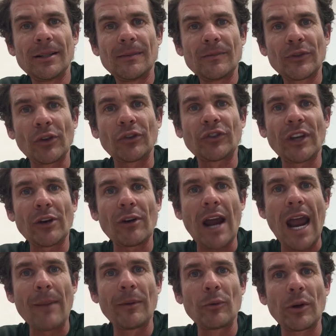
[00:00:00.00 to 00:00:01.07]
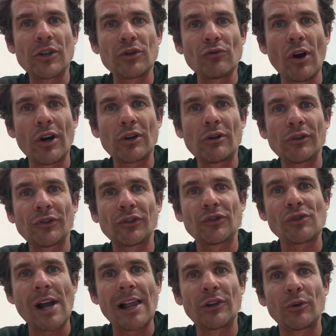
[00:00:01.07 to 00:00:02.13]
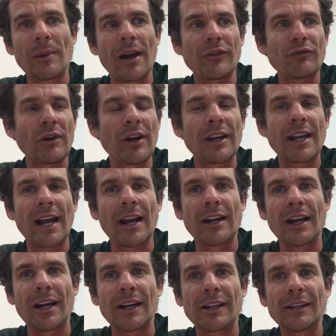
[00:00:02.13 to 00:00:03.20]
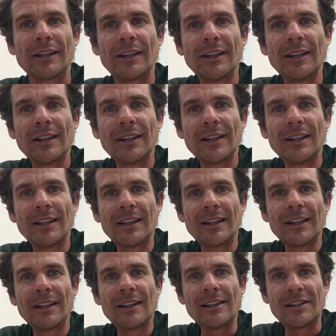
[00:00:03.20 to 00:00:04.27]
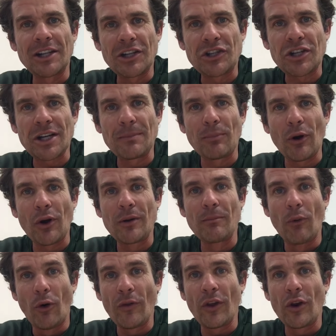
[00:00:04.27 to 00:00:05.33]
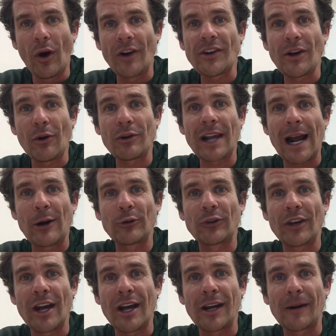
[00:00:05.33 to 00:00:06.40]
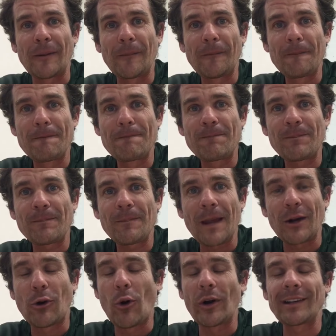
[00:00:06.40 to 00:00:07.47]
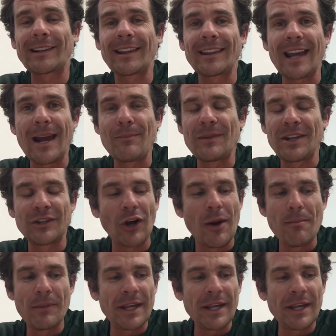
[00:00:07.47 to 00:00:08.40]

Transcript: So Sarah Hammond, when she rode across Australia doing about 300k a day, did she burn more than 1,900 calories a day? According to them, you don't.